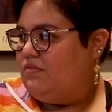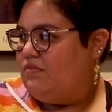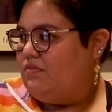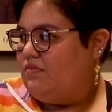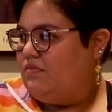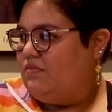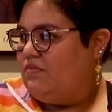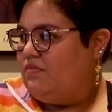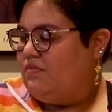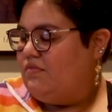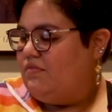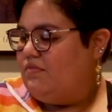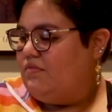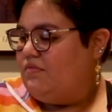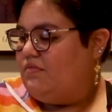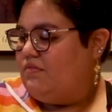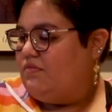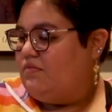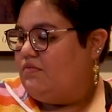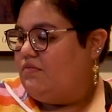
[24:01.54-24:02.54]

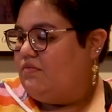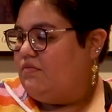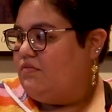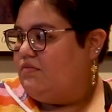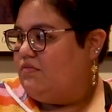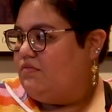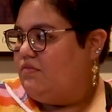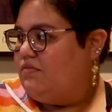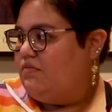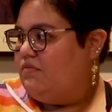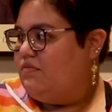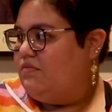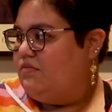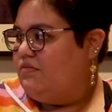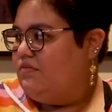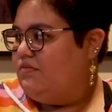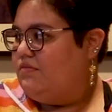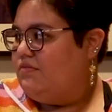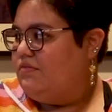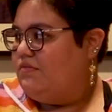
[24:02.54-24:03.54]

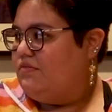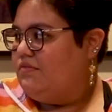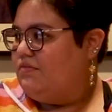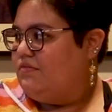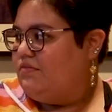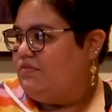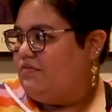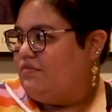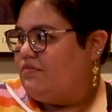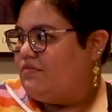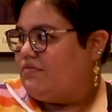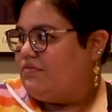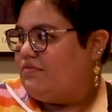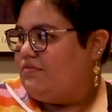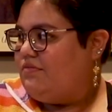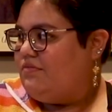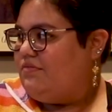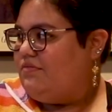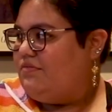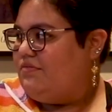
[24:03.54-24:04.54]

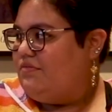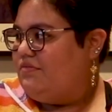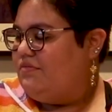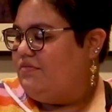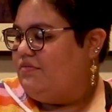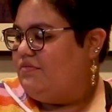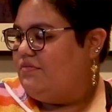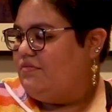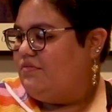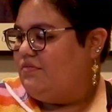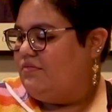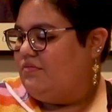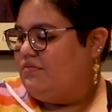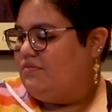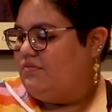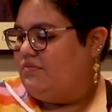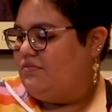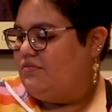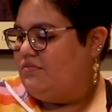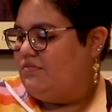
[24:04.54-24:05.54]

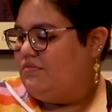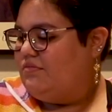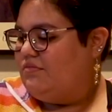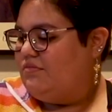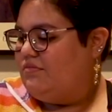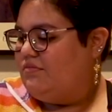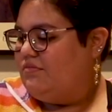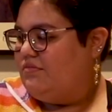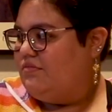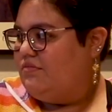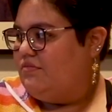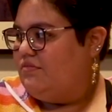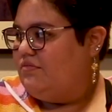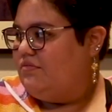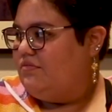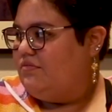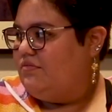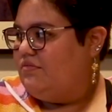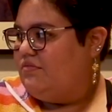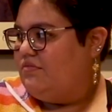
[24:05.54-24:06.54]

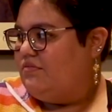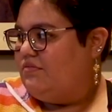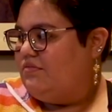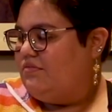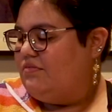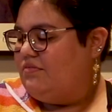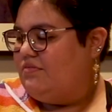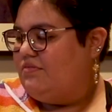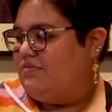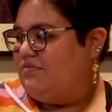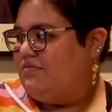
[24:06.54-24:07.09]
No words are spoken by the person on screen.